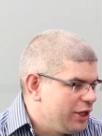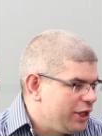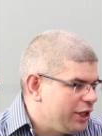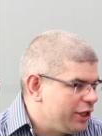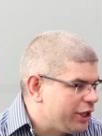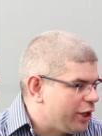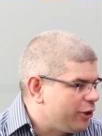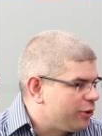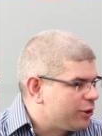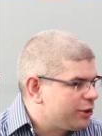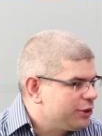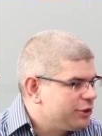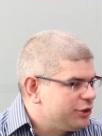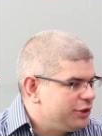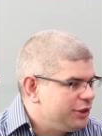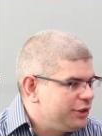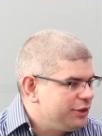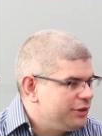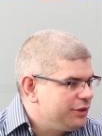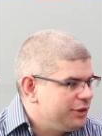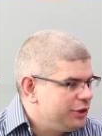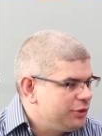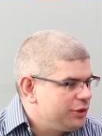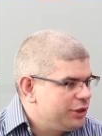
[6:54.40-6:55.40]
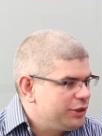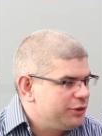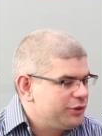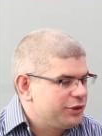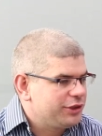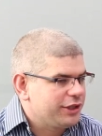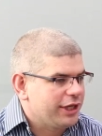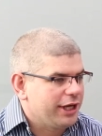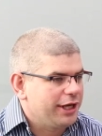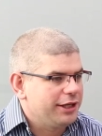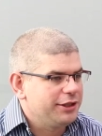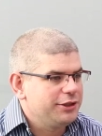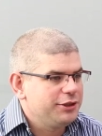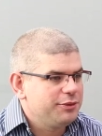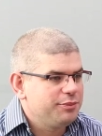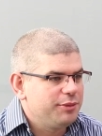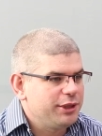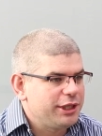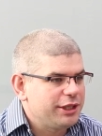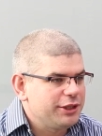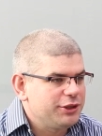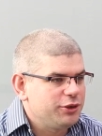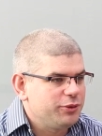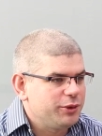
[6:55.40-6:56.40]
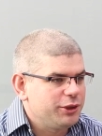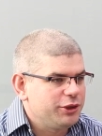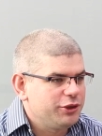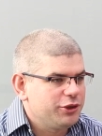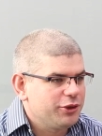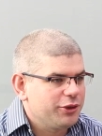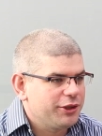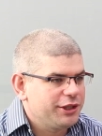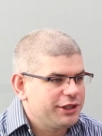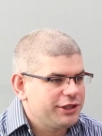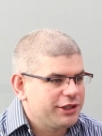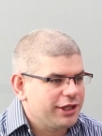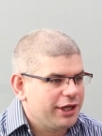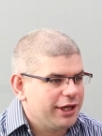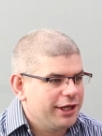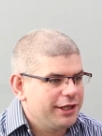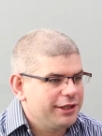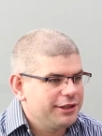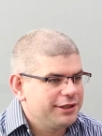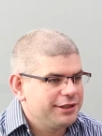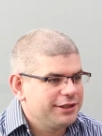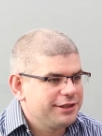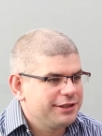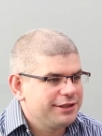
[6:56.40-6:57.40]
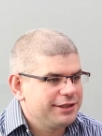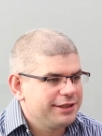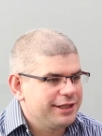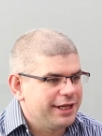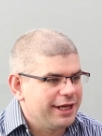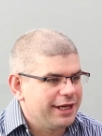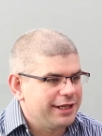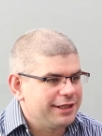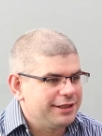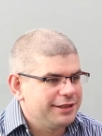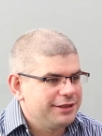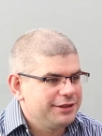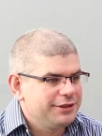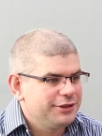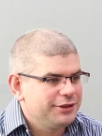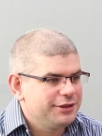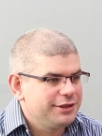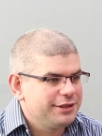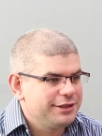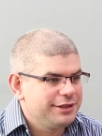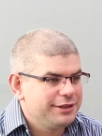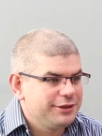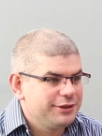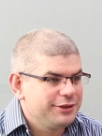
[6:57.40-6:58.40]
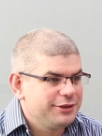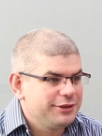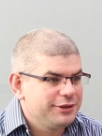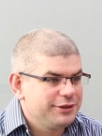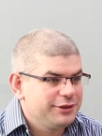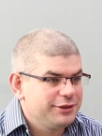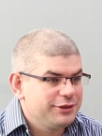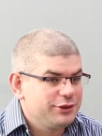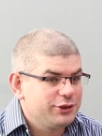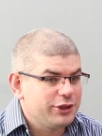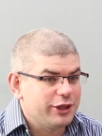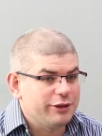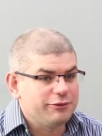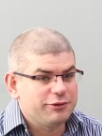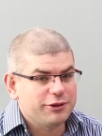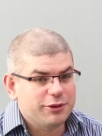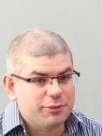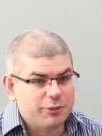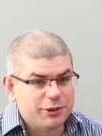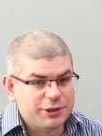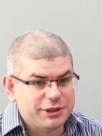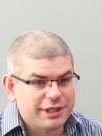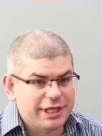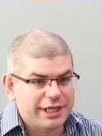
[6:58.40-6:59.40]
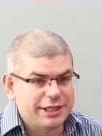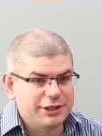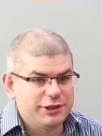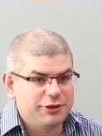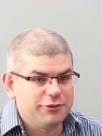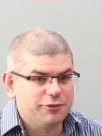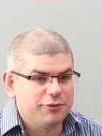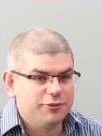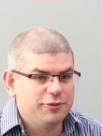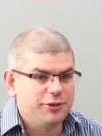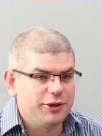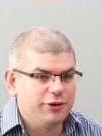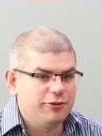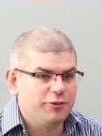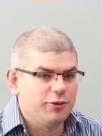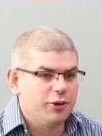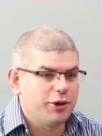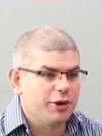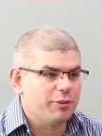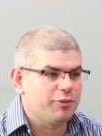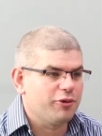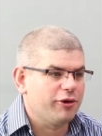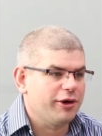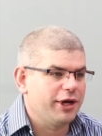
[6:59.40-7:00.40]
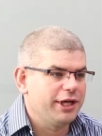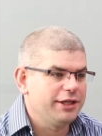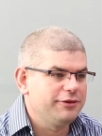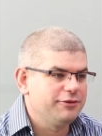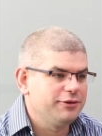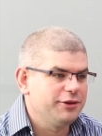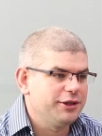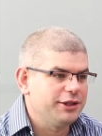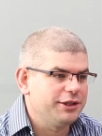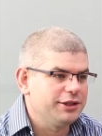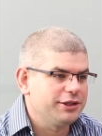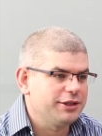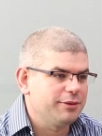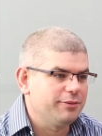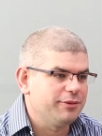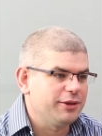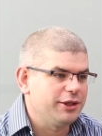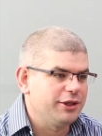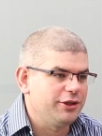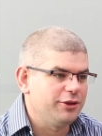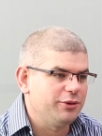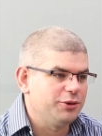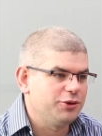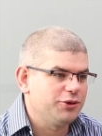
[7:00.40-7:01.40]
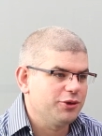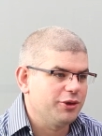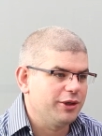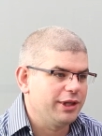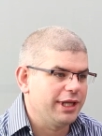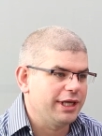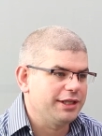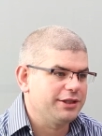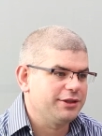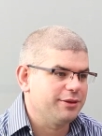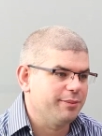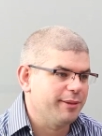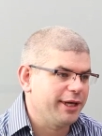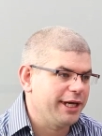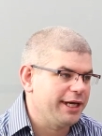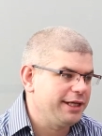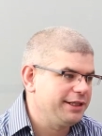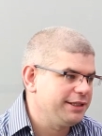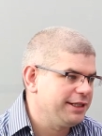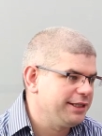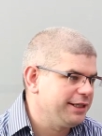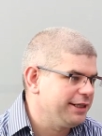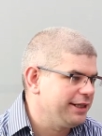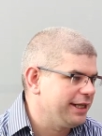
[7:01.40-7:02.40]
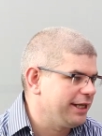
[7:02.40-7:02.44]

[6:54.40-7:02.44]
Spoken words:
You know, because you do science because you enjoy science, and so if someone says you've won a prize for doing something you enjoy, that's amazing.